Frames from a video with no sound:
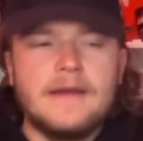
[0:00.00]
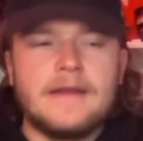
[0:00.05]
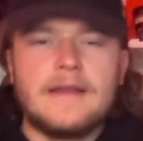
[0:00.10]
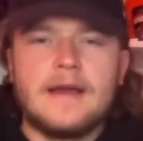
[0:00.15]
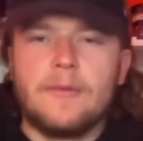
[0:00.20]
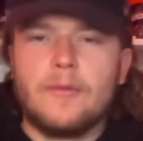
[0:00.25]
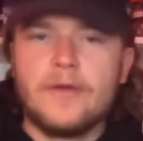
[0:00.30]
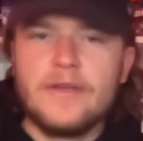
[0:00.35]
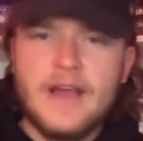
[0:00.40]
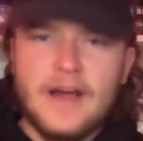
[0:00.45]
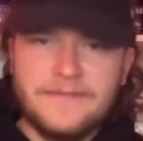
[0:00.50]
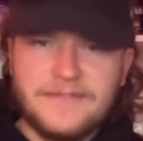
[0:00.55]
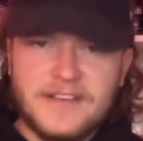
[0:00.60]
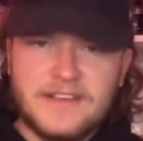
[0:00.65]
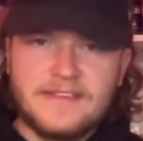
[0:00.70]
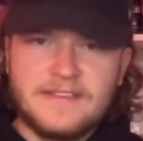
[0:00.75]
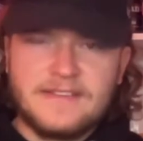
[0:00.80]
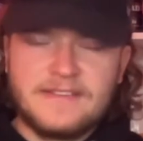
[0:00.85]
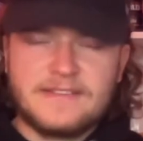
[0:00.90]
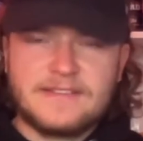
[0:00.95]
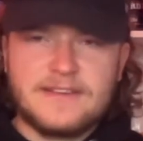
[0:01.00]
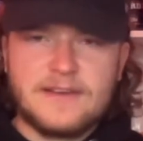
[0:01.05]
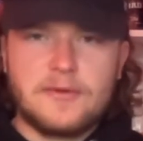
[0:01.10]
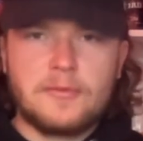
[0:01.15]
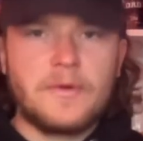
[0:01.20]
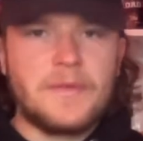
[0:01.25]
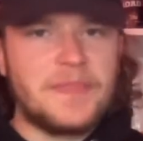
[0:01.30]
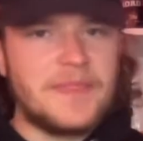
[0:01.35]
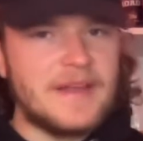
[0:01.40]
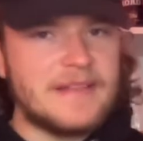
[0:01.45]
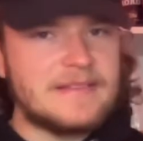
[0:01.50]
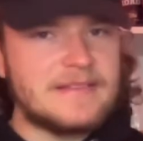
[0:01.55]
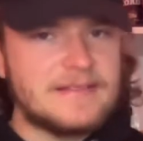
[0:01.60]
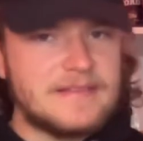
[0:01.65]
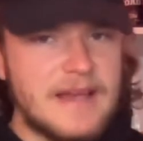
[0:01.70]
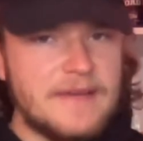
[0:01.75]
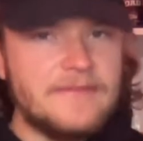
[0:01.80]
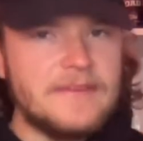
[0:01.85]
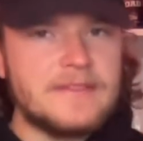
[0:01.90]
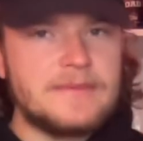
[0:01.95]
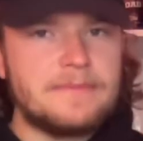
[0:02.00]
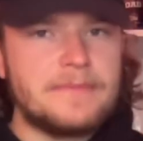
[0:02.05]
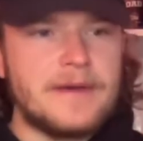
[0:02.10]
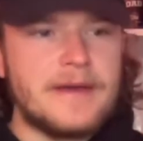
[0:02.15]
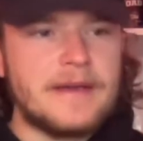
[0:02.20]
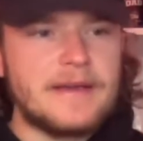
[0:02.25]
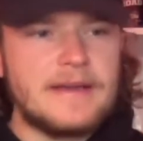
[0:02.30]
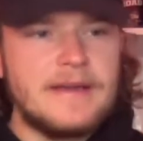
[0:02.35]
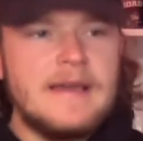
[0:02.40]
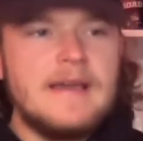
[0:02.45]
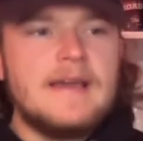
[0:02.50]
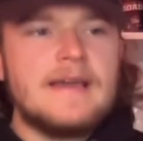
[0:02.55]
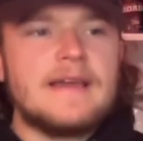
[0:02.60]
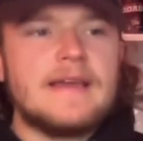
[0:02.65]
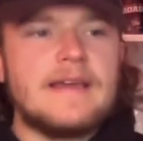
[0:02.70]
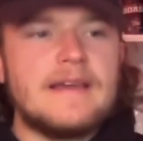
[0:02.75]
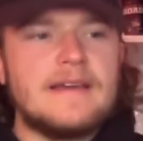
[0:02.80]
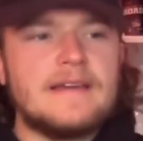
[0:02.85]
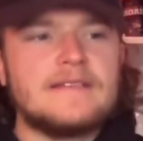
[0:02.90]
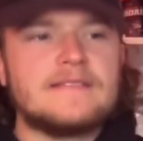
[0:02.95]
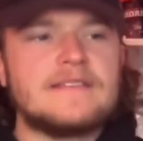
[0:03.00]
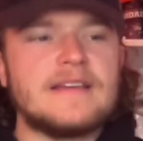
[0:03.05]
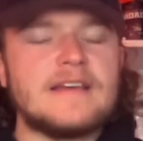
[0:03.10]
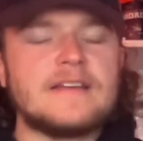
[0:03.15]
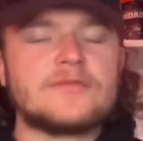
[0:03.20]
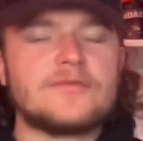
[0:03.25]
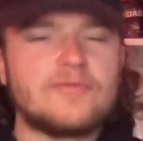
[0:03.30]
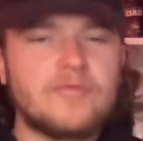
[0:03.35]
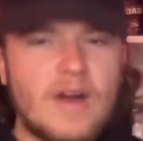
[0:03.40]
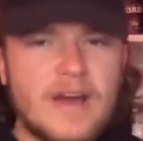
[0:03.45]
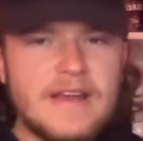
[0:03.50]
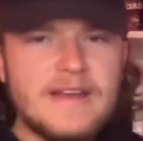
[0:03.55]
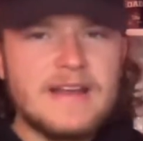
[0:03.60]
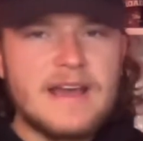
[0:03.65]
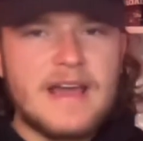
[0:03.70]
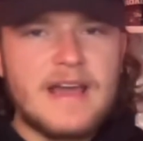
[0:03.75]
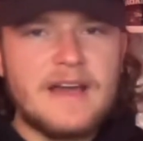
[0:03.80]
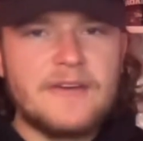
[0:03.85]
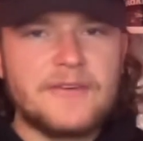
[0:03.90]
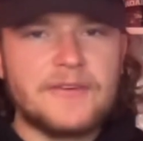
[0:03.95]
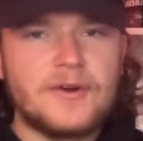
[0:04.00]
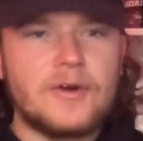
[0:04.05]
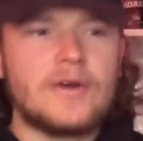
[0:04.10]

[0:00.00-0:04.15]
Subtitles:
Now, what you have to consider with that 7th pick is it's right after...